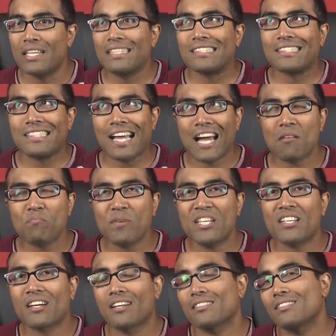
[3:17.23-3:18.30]
is not
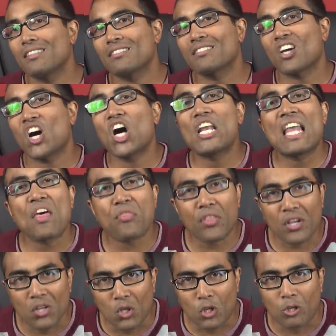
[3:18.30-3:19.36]
because it's
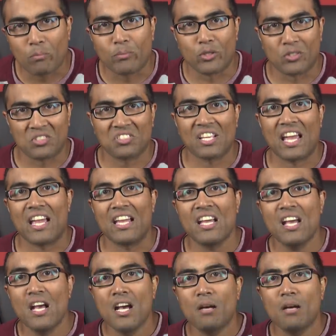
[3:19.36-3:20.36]
unethical, per se,